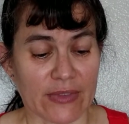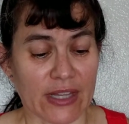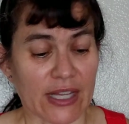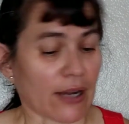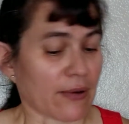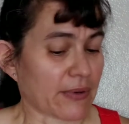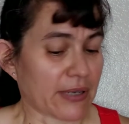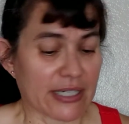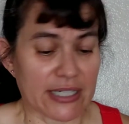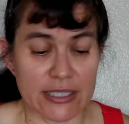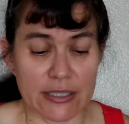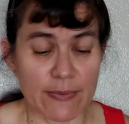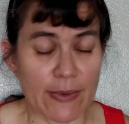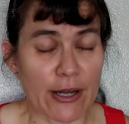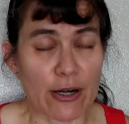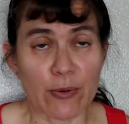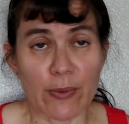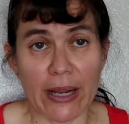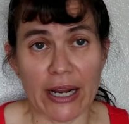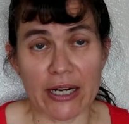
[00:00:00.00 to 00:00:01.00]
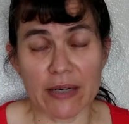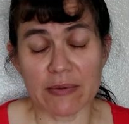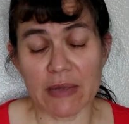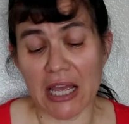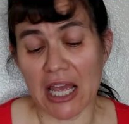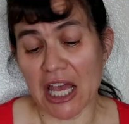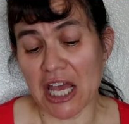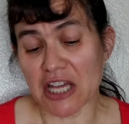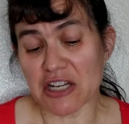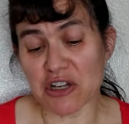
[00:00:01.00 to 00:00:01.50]
Now, it doesn't matter where,
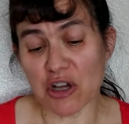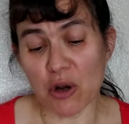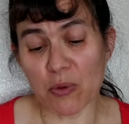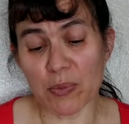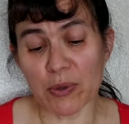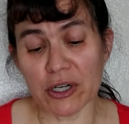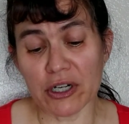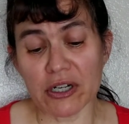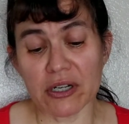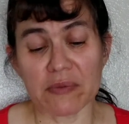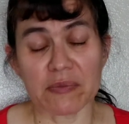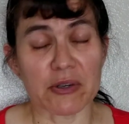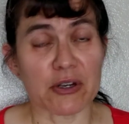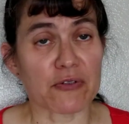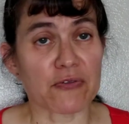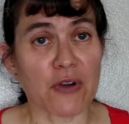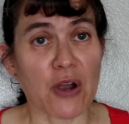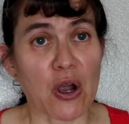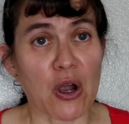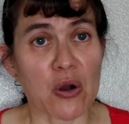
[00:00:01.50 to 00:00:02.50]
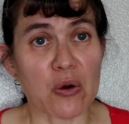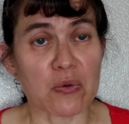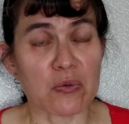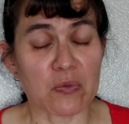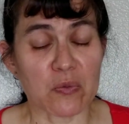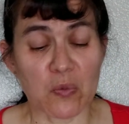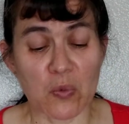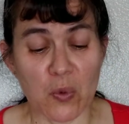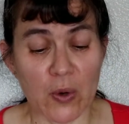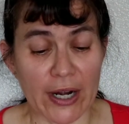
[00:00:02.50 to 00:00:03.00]
a notebook, your
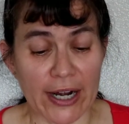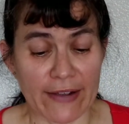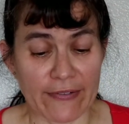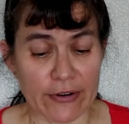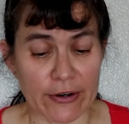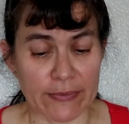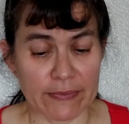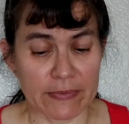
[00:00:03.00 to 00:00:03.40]
phone, whatever.